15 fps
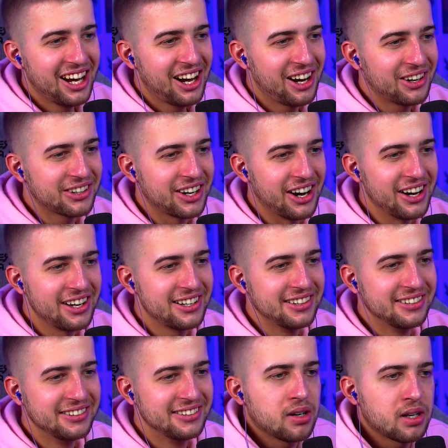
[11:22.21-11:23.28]
Oh, God.
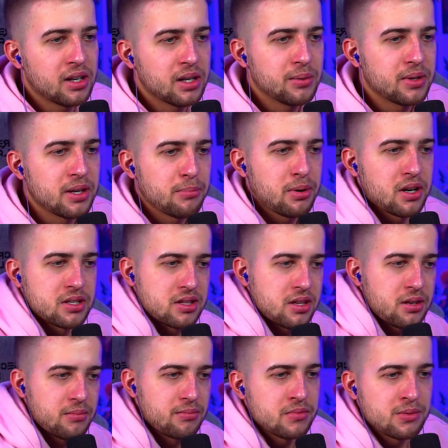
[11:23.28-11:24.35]
How do we get past
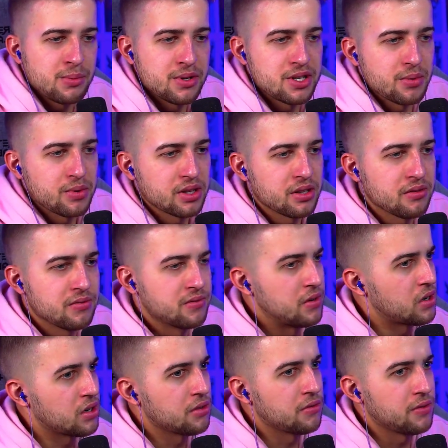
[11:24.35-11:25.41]
them? Especially when they're
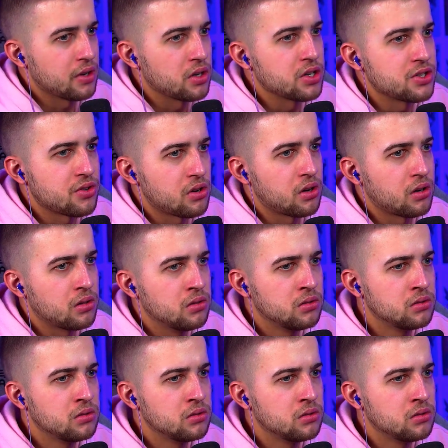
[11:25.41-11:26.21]
very, very strong.